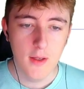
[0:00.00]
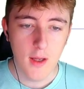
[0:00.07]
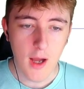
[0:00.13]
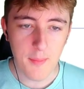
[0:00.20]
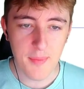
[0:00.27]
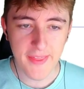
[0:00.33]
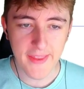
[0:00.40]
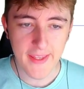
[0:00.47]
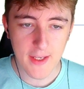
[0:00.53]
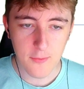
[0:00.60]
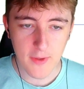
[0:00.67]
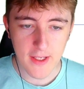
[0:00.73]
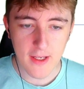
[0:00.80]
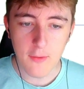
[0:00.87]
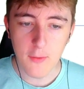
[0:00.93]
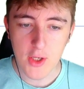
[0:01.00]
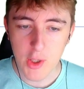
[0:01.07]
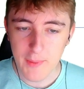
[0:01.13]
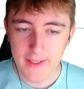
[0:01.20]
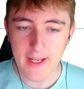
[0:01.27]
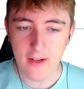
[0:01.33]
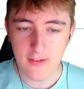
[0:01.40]
I'm thinking we're
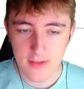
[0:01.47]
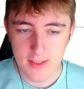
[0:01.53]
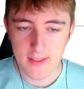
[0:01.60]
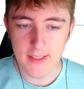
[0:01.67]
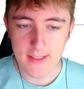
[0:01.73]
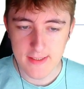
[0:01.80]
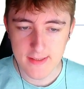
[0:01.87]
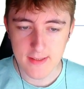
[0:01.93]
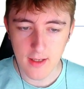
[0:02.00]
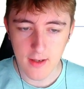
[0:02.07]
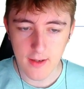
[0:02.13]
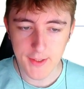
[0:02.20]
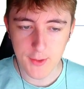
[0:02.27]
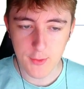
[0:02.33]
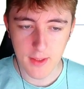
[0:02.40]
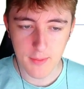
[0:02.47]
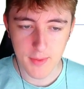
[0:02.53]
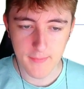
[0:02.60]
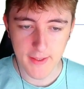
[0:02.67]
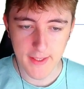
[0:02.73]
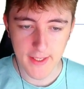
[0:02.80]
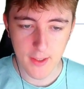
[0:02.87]
coming down to this
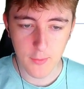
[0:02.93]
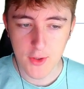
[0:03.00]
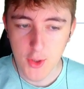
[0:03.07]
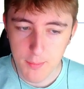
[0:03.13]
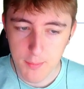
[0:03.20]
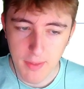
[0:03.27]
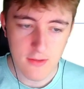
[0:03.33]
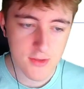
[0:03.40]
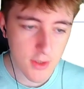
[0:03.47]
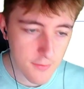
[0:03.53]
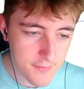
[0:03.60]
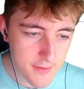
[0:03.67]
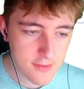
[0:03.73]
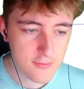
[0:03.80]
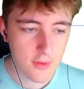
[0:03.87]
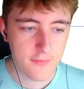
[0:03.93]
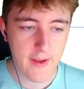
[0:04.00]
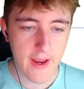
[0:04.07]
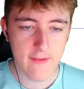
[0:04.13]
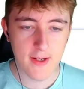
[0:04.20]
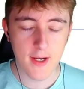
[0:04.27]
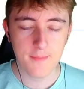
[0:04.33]
equilibrium here. We could bounce off this rough
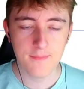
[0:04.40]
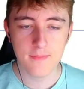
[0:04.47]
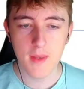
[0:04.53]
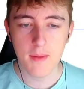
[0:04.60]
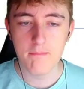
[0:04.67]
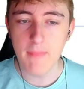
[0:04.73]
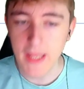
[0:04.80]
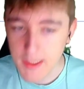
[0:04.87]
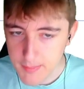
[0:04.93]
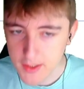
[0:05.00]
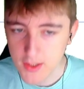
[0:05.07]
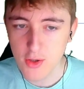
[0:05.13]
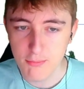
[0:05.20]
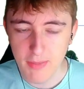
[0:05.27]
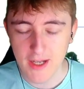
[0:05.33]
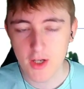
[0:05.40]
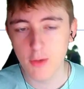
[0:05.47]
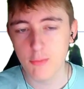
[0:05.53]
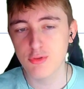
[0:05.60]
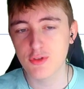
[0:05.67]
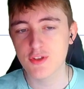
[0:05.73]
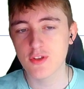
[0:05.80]
area, maybe come back
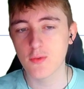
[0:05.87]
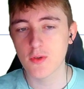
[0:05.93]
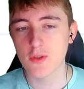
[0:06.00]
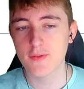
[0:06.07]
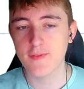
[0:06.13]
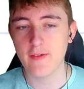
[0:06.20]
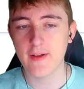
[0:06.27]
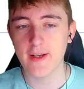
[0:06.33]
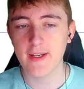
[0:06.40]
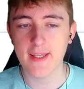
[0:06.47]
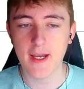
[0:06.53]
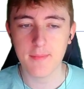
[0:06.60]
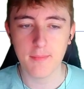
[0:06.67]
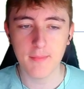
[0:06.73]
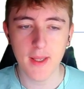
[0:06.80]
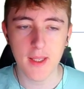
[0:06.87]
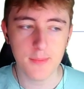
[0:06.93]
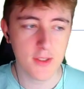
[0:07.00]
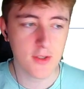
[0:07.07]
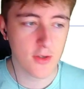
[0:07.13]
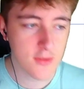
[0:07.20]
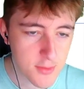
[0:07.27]
upwards towards fair value gap, maybe
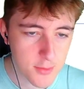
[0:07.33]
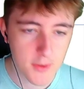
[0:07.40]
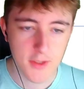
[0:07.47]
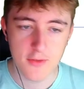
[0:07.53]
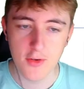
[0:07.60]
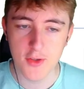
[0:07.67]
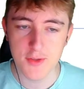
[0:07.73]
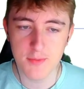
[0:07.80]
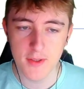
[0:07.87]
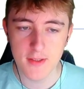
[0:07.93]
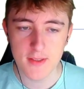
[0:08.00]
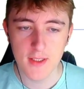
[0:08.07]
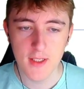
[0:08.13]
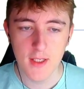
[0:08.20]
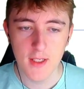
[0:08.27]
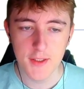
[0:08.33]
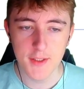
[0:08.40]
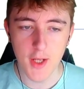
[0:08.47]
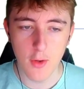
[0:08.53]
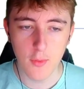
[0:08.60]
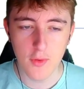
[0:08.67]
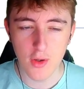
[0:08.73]
consequent encroachment.
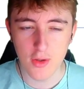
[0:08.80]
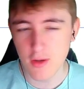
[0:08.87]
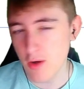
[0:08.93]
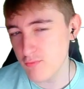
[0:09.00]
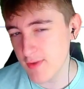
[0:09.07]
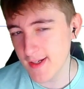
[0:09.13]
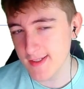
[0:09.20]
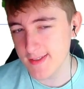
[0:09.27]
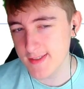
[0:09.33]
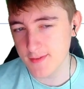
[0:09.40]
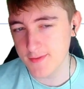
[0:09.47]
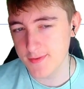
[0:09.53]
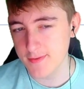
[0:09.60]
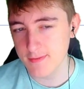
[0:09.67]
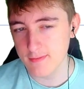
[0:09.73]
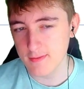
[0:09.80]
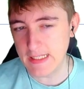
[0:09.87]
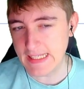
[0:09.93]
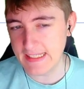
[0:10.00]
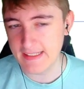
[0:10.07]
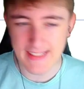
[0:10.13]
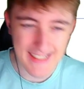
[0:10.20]
We've got a
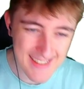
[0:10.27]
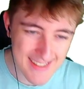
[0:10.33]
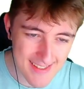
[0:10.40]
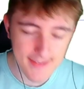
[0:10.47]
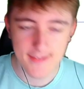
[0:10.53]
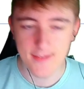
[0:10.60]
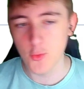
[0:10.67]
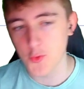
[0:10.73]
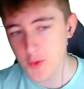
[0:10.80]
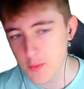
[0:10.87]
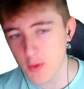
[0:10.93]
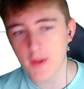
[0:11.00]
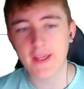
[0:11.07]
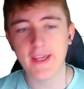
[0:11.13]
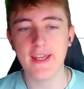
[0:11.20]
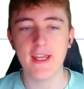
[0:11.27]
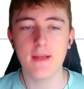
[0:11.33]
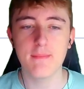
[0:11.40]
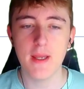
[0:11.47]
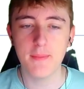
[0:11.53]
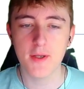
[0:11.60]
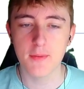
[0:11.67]
relatively decent order block here,
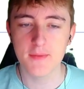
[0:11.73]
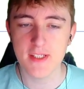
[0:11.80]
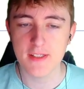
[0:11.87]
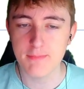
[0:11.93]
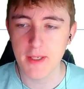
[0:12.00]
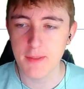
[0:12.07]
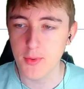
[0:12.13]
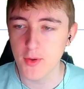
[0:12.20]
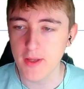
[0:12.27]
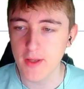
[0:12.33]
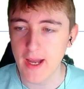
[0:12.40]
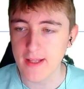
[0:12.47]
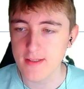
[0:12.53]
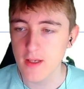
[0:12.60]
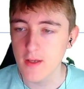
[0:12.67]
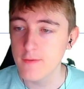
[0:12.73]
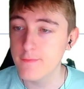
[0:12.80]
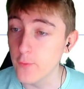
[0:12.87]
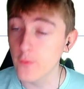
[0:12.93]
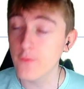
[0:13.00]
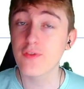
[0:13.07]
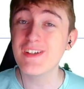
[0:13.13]
maybe come to this midpoint at
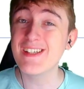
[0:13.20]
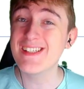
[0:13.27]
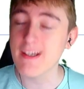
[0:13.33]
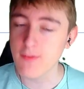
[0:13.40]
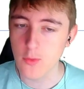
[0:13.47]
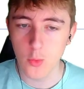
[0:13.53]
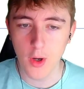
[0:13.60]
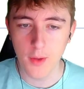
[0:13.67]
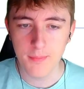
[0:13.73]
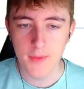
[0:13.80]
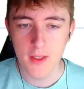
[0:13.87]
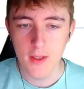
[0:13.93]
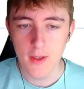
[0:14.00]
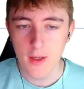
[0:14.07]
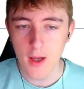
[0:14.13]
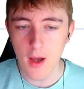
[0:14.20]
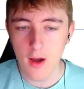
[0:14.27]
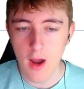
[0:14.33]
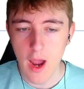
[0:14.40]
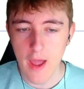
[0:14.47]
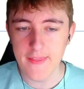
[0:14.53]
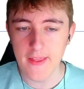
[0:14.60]
4371,
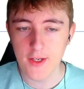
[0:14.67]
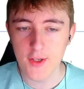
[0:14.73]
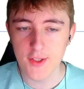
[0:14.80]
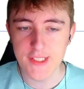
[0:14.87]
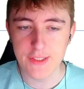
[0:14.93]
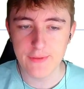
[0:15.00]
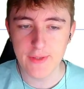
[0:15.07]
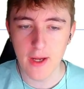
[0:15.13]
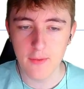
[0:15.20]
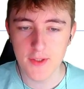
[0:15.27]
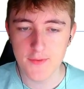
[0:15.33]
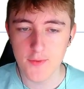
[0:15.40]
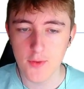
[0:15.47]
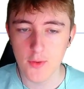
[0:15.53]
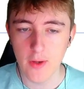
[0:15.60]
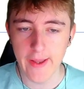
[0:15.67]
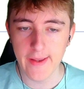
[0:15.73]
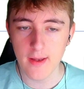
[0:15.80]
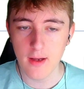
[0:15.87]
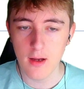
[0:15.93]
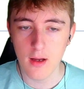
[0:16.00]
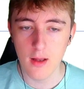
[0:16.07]
and then continue downwards for a
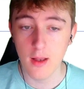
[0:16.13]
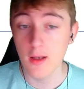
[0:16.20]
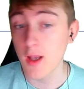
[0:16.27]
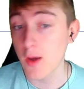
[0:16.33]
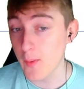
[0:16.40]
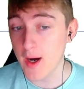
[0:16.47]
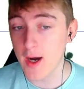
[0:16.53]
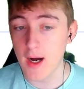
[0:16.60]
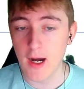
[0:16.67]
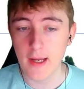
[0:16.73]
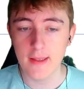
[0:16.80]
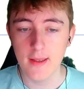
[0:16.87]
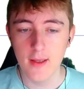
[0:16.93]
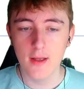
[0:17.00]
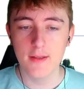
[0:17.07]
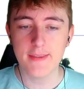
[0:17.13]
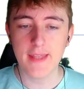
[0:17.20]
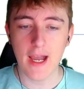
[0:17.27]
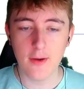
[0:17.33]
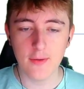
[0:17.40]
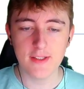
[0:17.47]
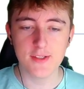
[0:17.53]
lower high,
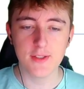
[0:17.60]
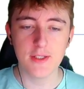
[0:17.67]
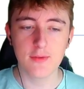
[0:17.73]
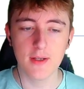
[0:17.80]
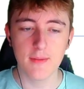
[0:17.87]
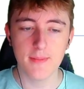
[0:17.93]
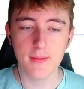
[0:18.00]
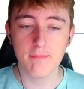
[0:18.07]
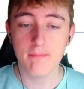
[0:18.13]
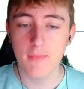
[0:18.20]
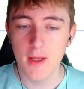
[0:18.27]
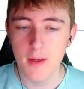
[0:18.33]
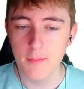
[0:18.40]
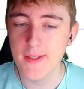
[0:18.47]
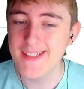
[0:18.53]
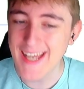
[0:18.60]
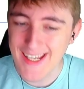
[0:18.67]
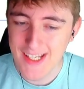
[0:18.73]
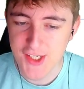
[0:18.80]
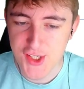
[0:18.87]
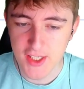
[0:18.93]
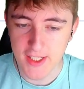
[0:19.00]
down into equilibrium,
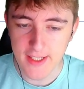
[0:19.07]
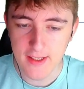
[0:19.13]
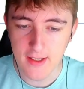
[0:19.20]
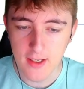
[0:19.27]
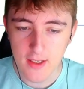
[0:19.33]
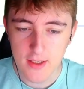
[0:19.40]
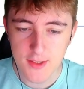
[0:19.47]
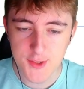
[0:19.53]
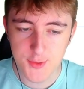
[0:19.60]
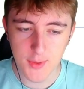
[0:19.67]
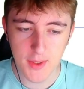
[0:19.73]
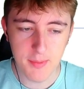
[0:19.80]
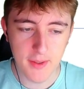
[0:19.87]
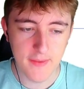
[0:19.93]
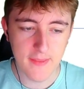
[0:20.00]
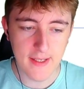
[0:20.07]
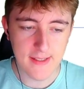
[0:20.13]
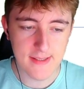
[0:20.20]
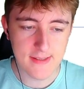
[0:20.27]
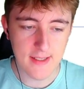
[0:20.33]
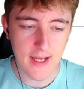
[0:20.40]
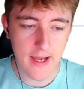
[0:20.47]
potentially sweeping
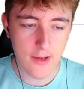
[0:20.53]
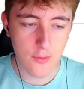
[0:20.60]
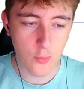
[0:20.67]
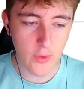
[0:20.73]
this and